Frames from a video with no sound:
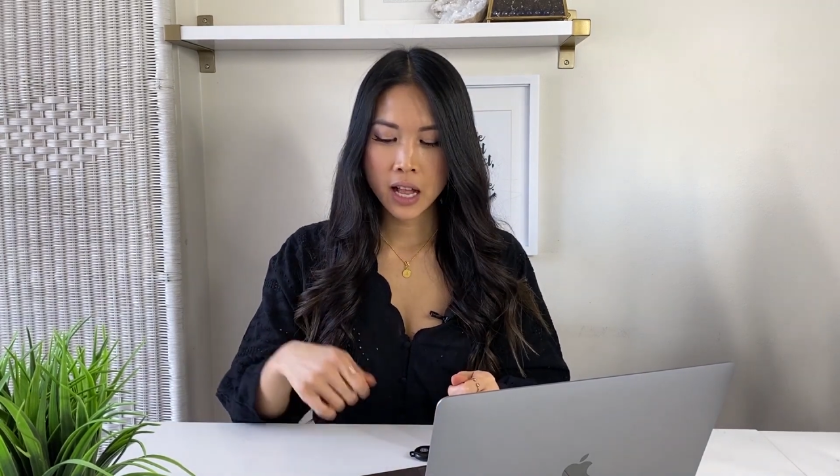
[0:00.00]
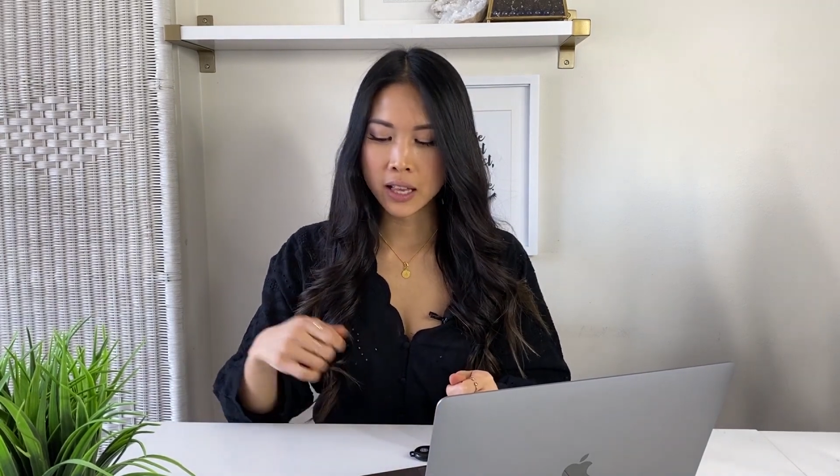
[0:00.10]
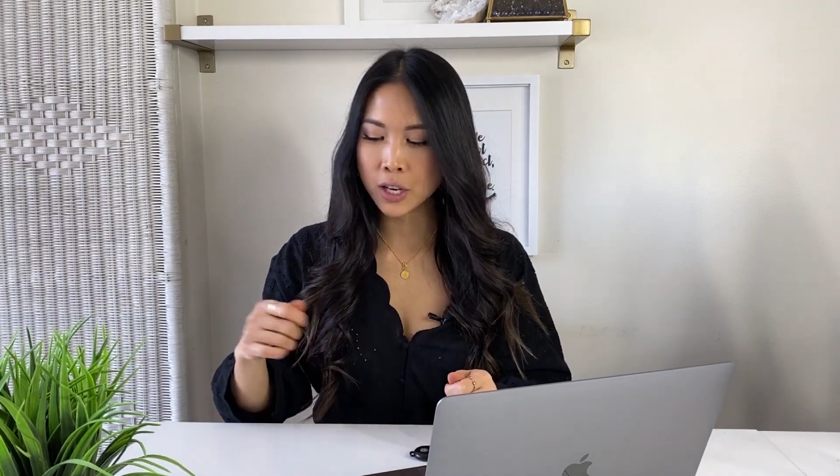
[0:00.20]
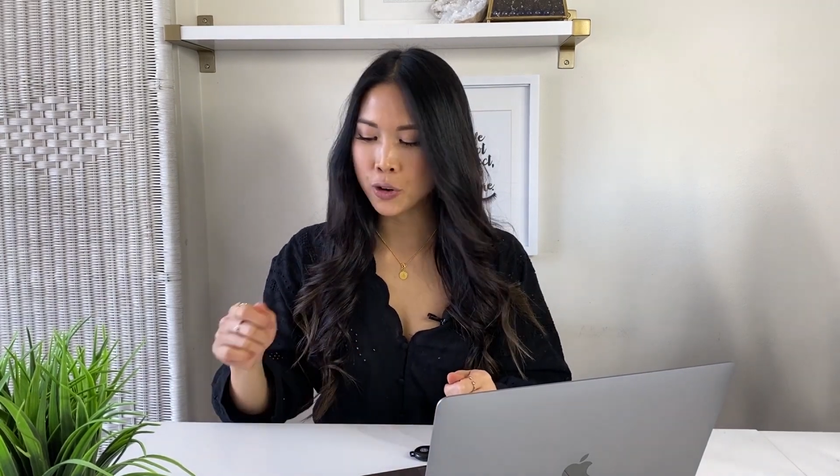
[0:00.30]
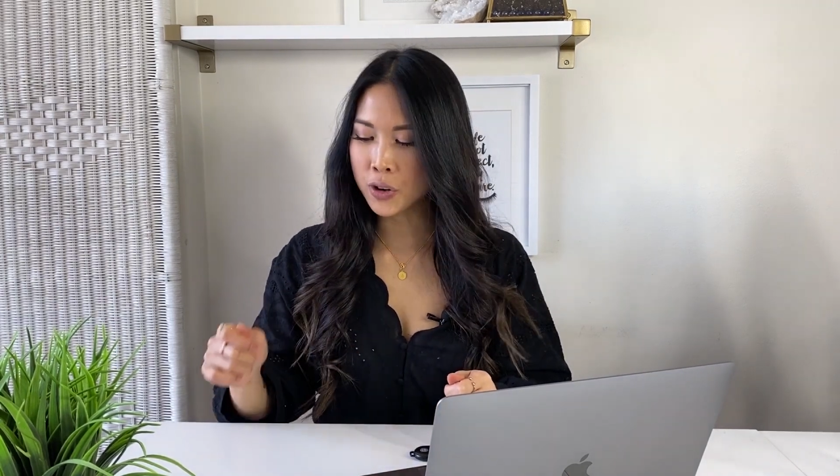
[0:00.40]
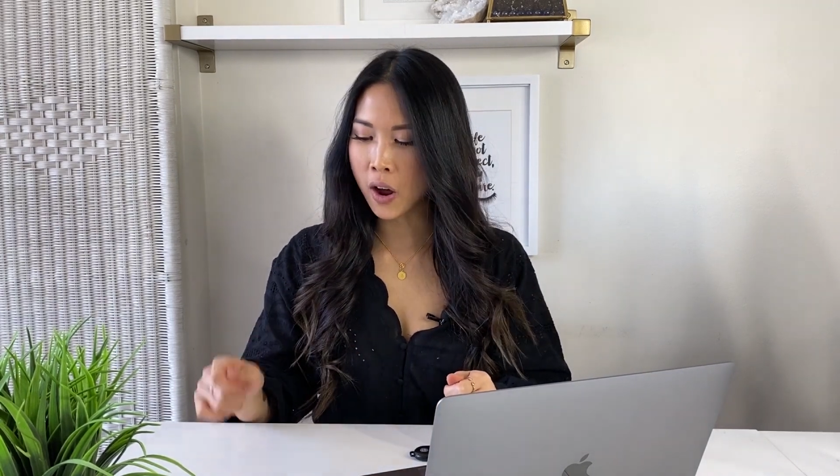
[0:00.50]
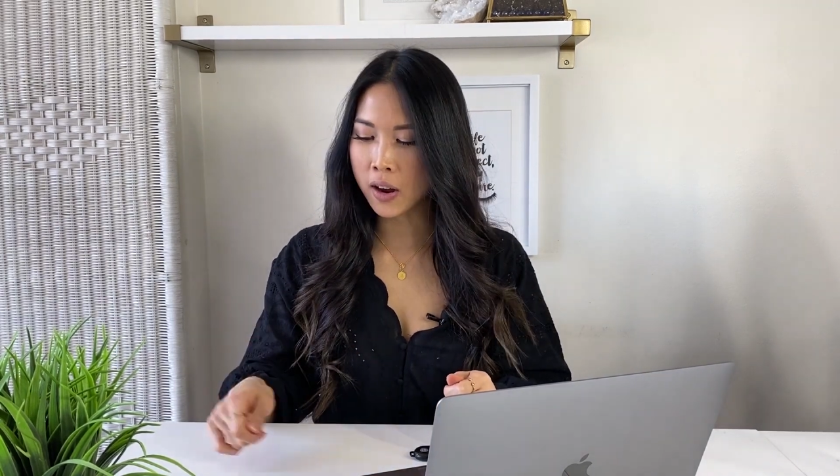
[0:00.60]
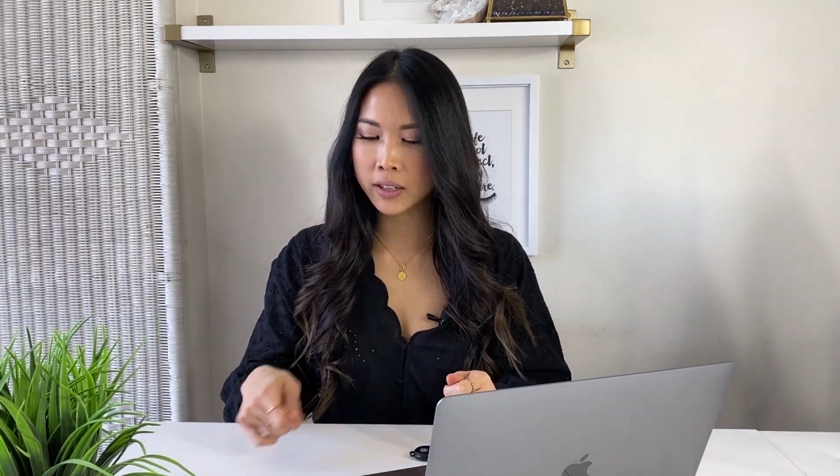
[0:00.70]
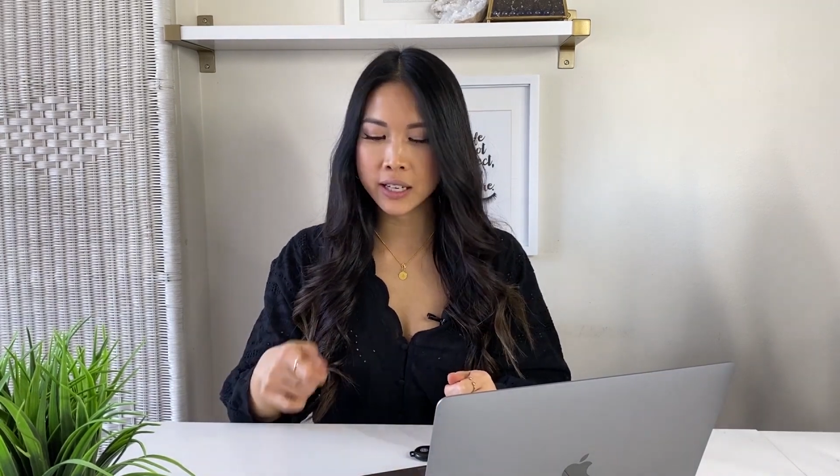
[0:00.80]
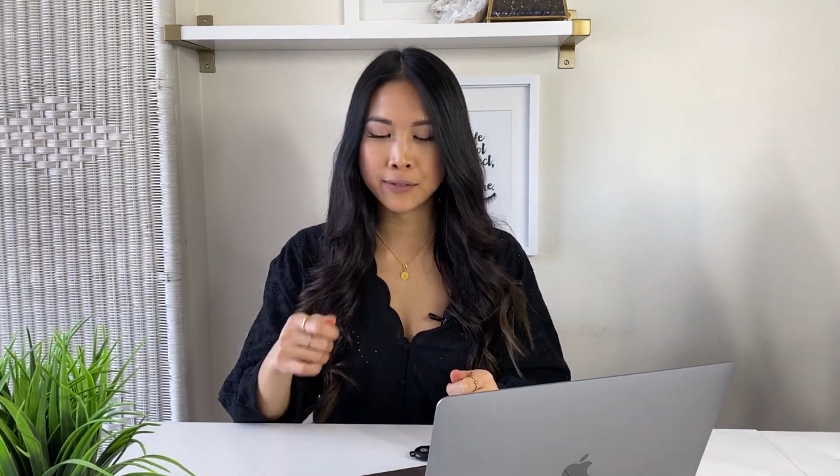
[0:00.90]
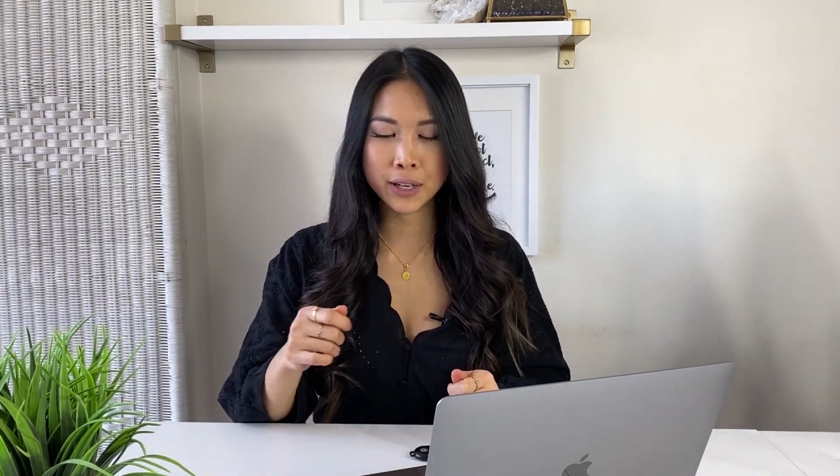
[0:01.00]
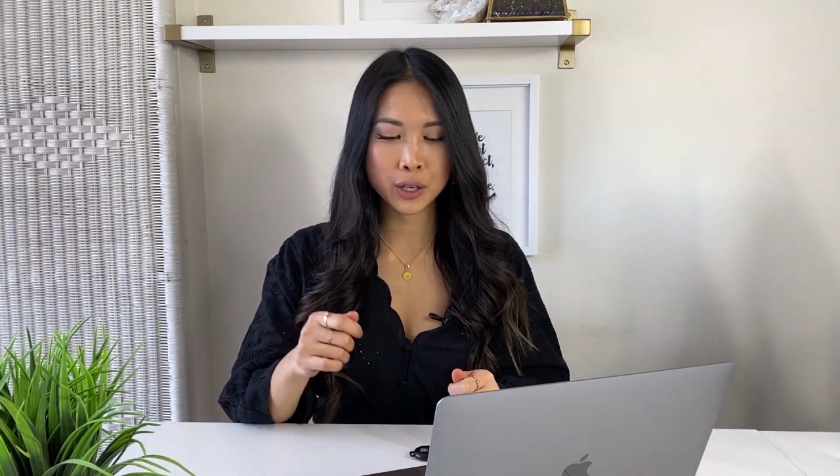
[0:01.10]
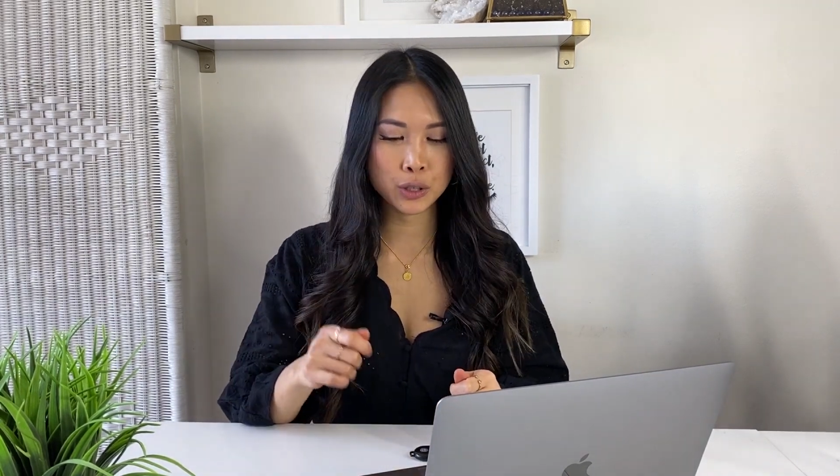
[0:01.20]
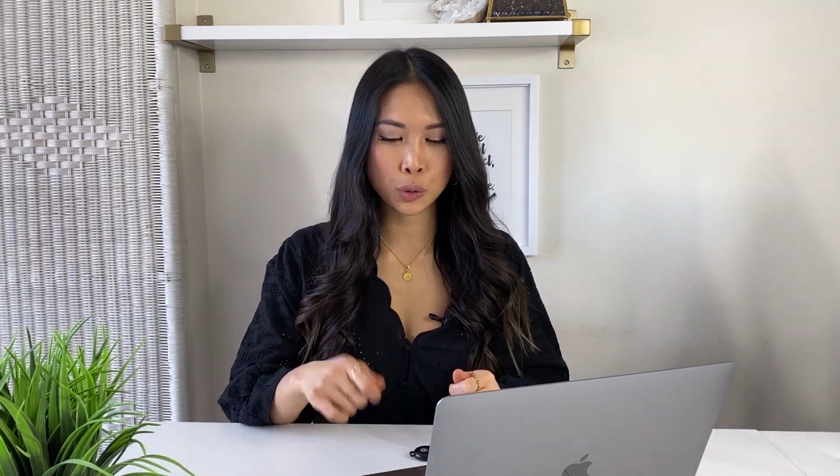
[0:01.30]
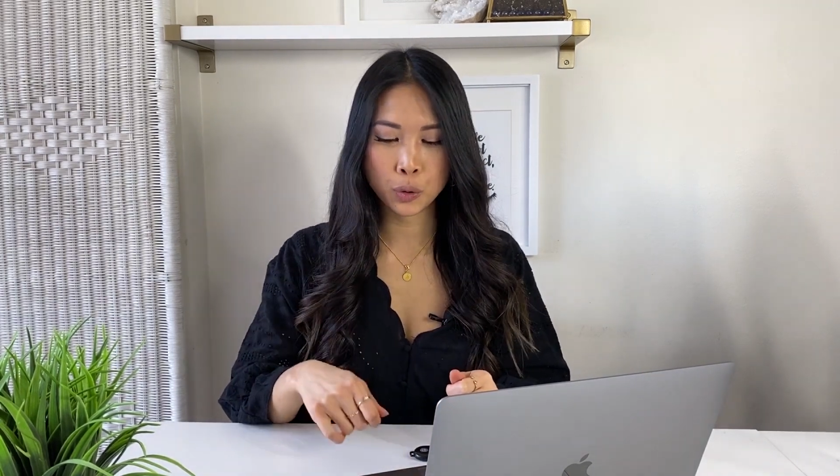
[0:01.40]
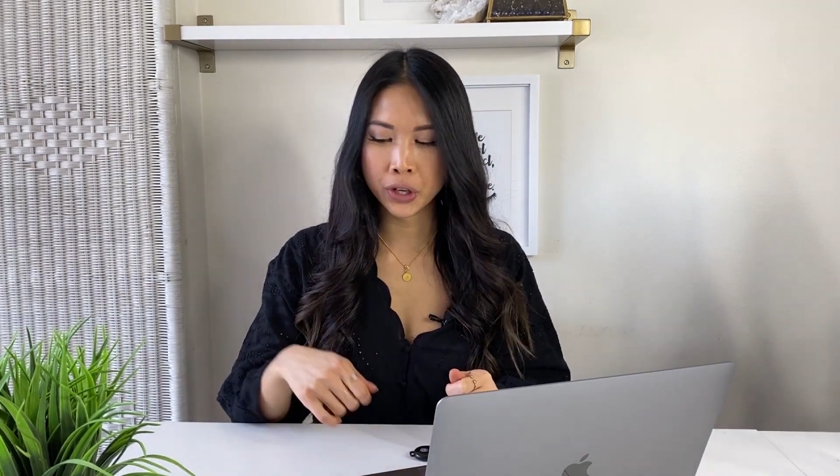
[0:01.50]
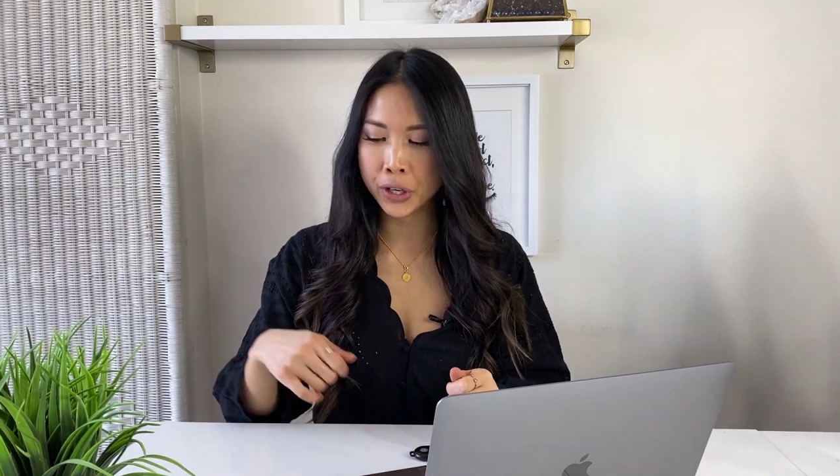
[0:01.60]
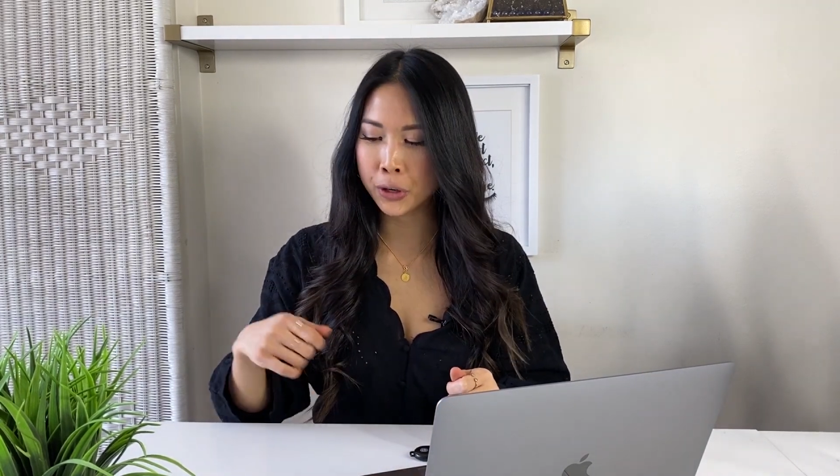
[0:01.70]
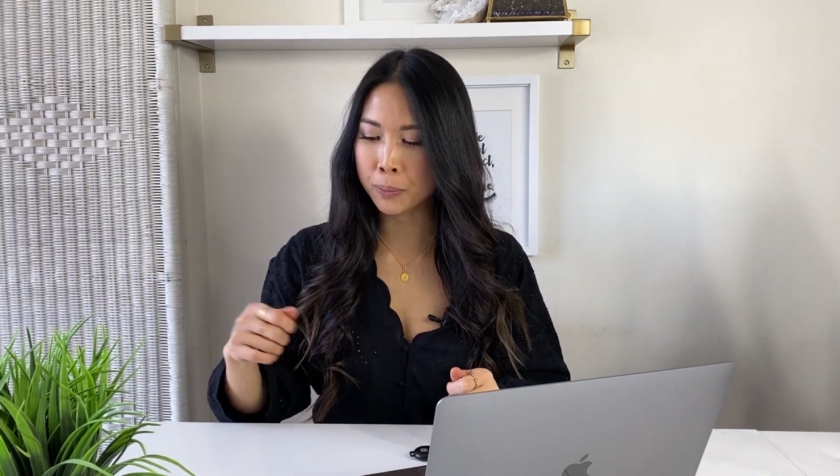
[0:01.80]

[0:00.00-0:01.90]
Like you're not even contorting